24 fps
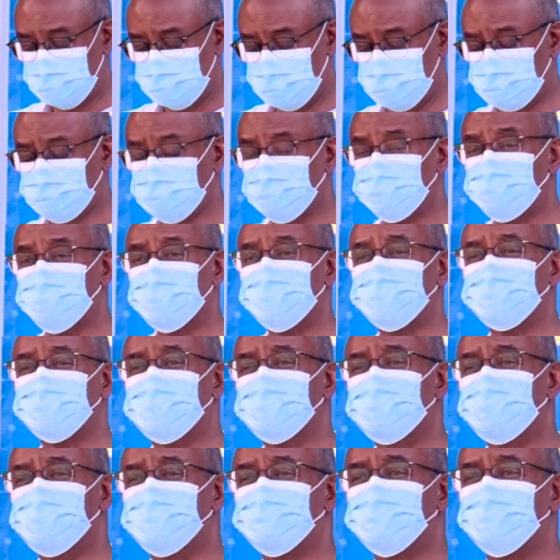Each of
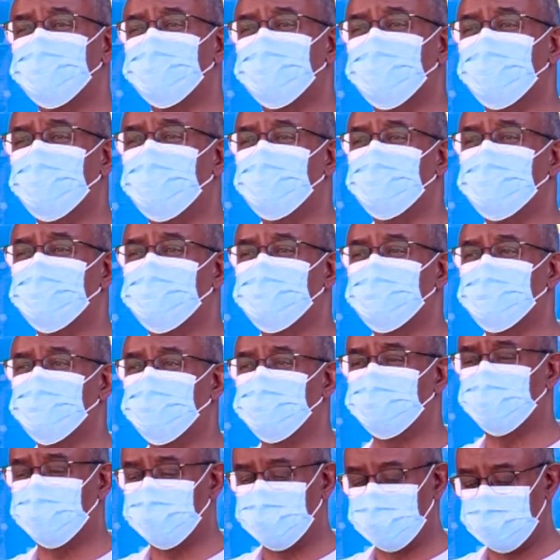us has a role
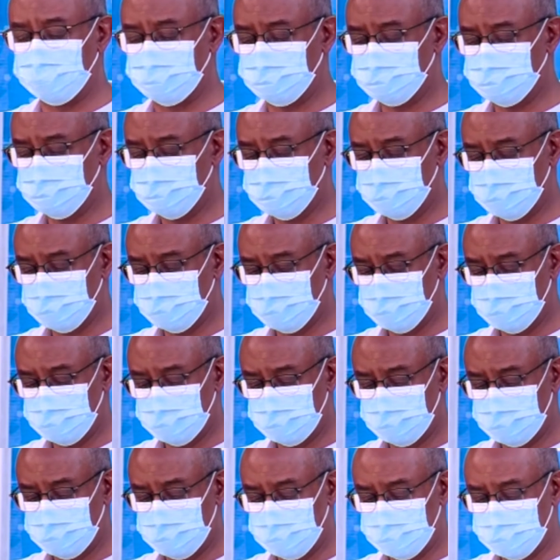to play.
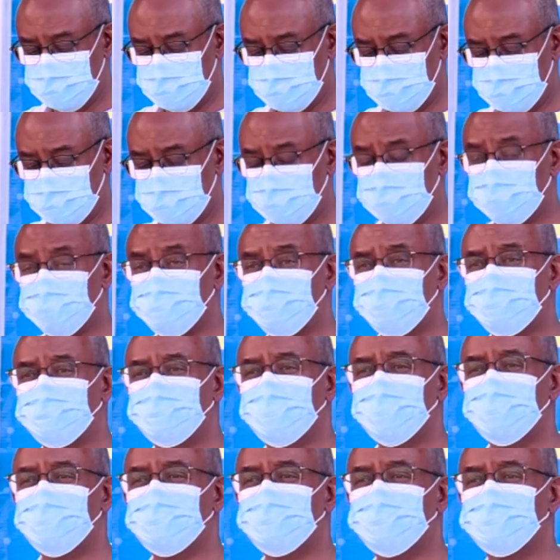
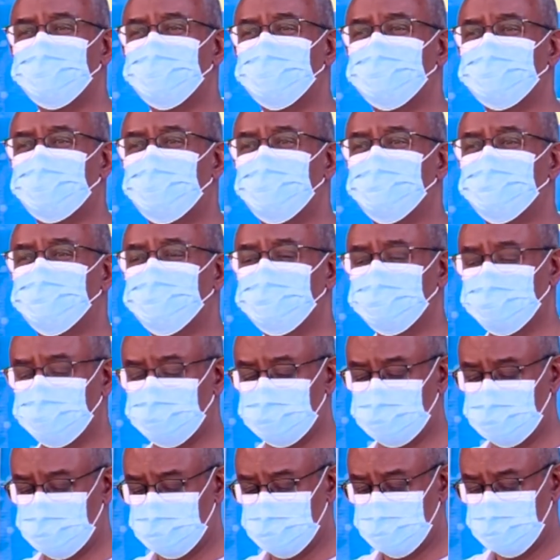Adopting
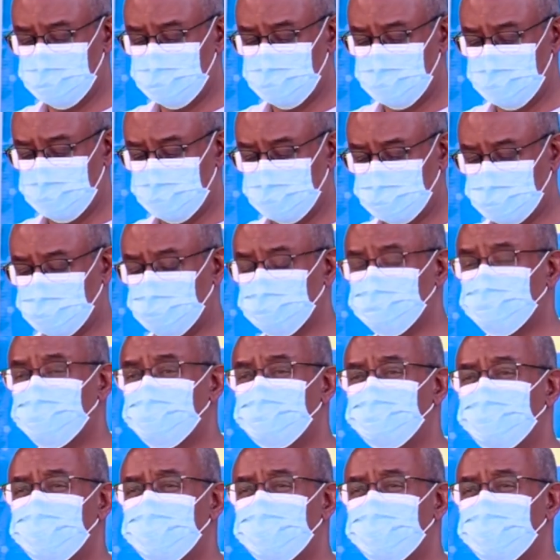responsible social